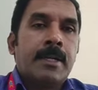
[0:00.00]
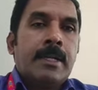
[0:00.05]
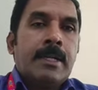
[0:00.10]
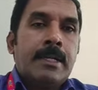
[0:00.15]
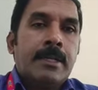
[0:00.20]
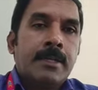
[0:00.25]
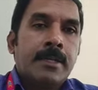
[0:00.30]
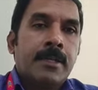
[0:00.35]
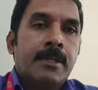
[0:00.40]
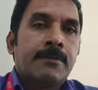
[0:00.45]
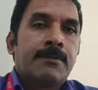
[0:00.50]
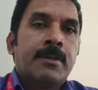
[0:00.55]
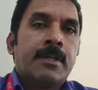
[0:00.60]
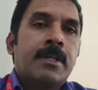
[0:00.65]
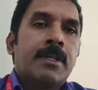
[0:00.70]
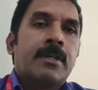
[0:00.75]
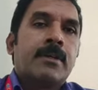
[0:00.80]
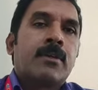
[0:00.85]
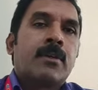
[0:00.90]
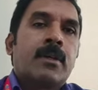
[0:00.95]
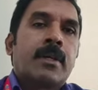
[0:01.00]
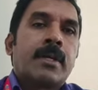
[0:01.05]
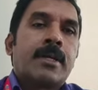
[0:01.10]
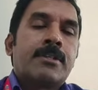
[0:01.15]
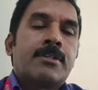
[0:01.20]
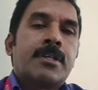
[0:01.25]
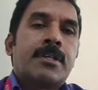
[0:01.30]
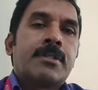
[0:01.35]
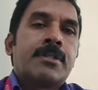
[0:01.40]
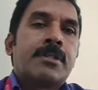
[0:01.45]
intern of an
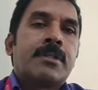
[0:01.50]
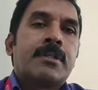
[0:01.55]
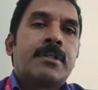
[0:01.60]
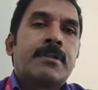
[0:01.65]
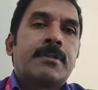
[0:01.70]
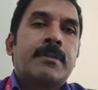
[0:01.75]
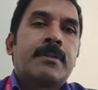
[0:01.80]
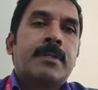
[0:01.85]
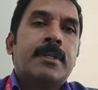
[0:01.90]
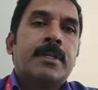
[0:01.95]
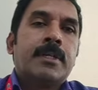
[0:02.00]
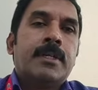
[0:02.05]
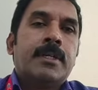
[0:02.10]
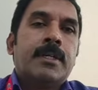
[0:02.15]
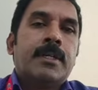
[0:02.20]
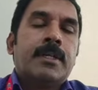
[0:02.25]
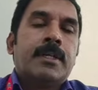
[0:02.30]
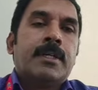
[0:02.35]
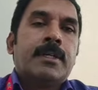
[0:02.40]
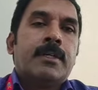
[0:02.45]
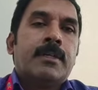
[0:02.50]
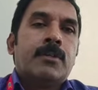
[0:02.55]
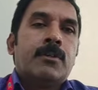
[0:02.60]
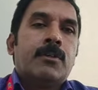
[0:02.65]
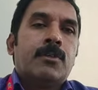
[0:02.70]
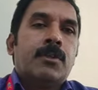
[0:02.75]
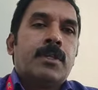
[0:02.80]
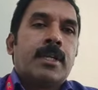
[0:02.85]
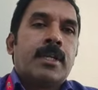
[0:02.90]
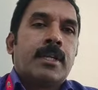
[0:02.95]
organization
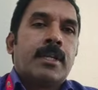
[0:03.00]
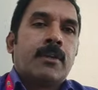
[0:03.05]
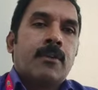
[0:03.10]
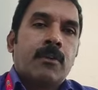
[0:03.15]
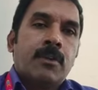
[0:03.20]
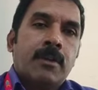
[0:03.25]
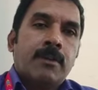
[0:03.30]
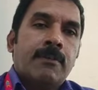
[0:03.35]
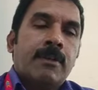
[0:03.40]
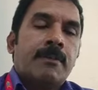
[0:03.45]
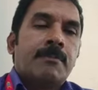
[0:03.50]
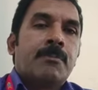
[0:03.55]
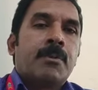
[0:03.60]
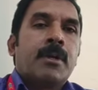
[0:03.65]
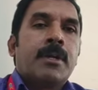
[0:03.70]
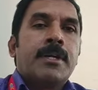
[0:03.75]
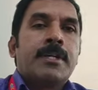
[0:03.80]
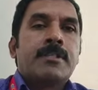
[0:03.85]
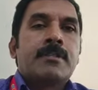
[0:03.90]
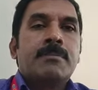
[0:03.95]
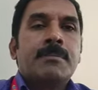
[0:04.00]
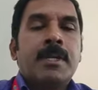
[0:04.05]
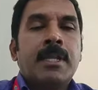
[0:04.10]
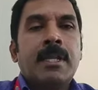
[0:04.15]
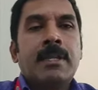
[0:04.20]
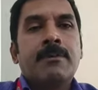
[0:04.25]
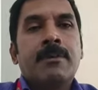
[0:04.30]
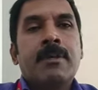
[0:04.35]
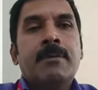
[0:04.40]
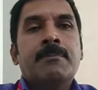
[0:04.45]
to a low-level employees,
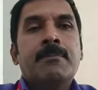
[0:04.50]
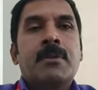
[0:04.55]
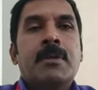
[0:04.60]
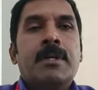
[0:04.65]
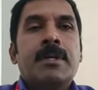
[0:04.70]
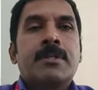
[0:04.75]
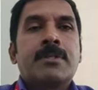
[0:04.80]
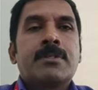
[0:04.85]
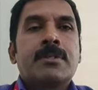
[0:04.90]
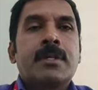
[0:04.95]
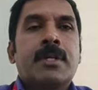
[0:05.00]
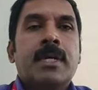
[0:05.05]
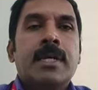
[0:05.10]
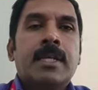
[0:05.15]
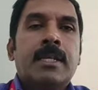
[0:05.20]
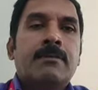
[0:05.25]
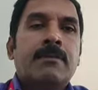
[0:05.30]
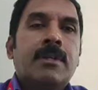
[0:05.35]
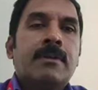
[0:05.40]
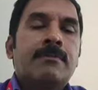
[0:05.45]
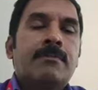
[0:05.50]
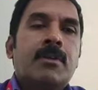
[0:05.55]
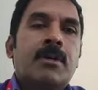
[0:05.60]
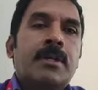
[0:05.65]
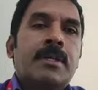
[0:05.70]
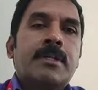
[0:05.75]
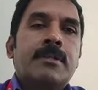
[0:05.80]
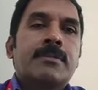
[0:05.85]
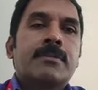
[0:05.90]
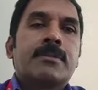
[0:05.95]
middle-level employees, high-level
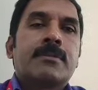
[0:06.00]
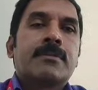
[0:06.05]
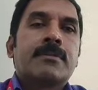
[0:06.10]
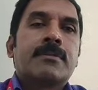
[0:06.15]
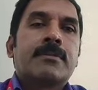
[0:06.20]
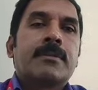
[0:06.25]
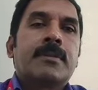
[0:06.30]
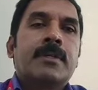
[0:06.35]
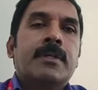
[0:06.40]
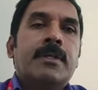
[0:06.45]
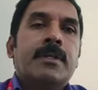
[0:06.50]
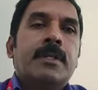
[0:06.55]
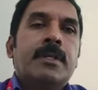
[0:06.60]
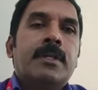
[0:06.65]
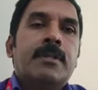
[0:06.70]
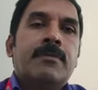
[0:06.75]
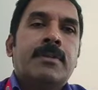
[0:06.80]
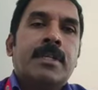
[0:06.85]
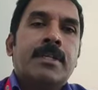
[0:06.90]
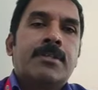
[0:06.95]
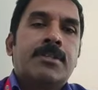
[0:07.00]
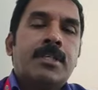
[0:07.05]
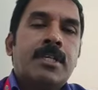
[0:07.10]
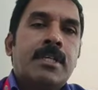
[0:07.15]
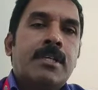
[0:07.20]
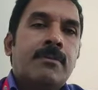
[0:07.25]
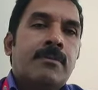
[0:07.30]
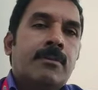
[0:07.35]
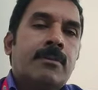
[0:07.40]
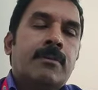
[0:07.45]
employees, even a
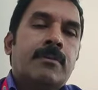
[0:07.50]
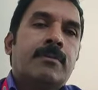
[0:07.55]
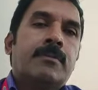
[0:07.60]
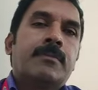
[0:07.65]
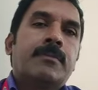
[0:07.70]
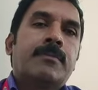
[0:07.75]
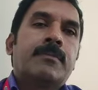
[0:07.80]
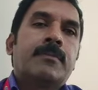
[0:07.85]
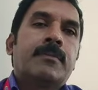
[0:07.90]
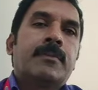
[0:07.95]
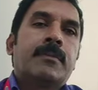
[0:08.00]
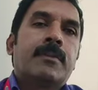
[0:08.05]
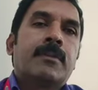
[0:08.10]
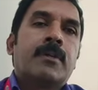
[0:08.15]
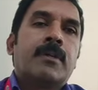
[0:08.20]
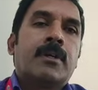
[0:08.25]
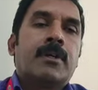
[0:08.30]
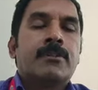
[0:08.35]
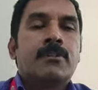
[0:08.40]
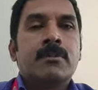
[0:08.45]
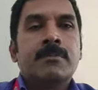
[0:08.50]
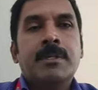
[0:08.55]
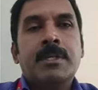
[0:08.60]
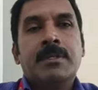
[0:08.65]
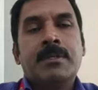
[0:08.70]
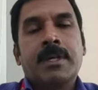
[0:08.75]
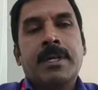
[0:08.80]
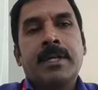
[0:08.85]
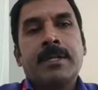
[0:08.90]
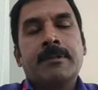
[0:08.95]
CEO are also
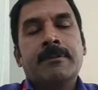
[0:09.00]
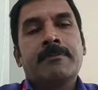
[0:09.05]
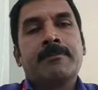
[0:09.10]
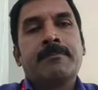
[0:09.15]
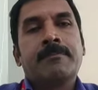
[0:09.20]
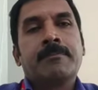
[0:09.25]
being trained.